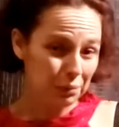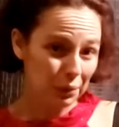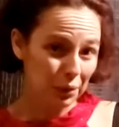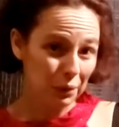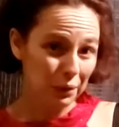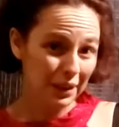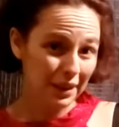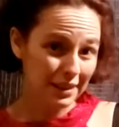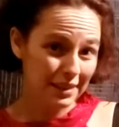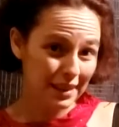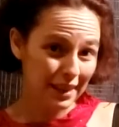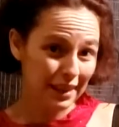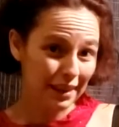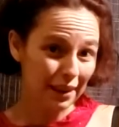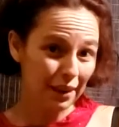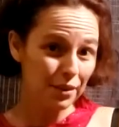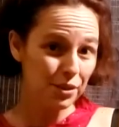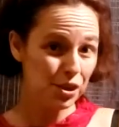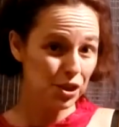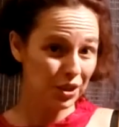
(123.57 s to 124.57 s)
we're going to take
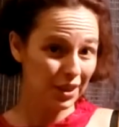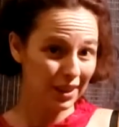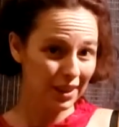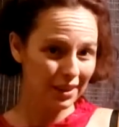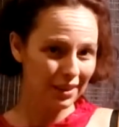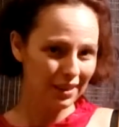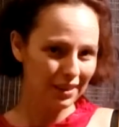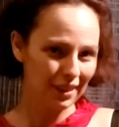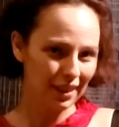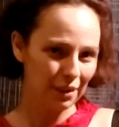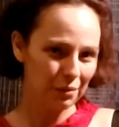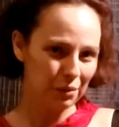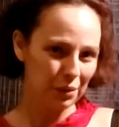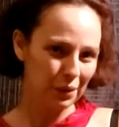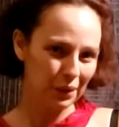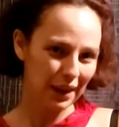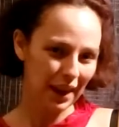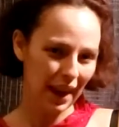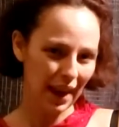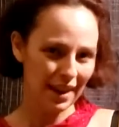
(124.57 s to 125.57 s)
our gin and we're going
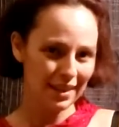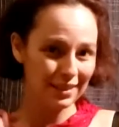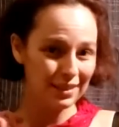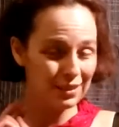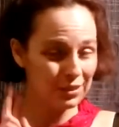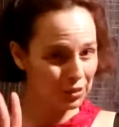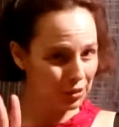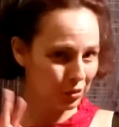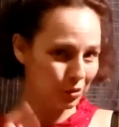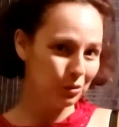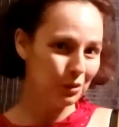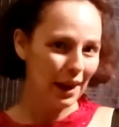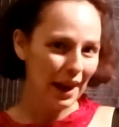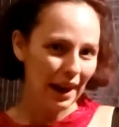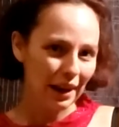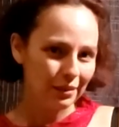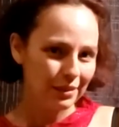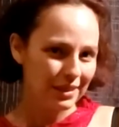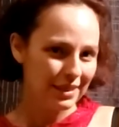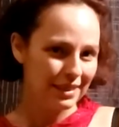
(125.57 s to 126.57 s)
to add 2
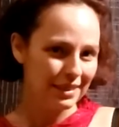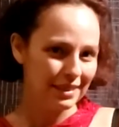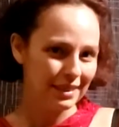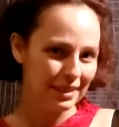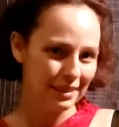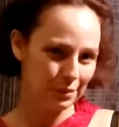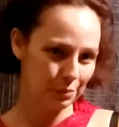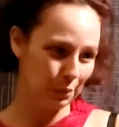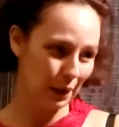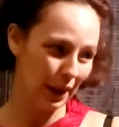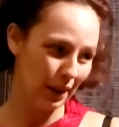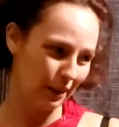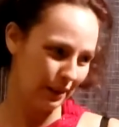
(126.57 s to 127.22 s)
ounces as well.